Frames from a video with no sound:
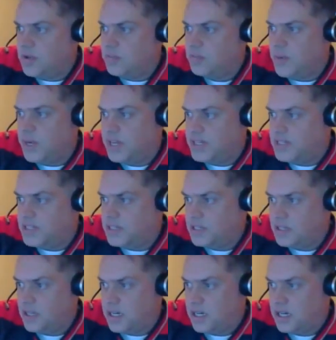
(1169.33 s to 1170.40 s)
But
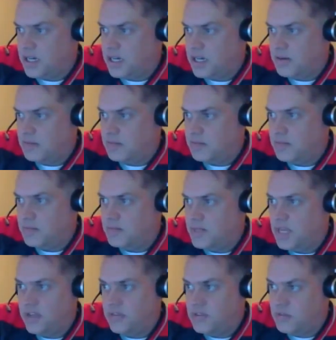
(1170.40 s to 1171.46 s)

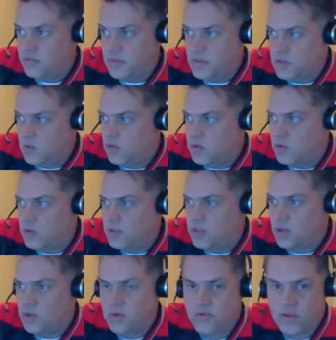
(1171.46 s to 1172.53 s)
yeah, the scoring was
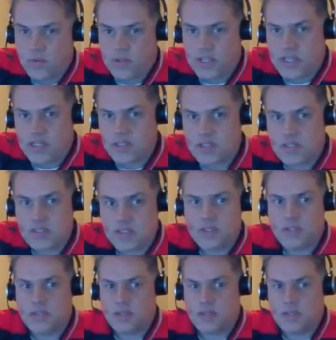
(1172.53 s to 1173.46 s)
all over the place.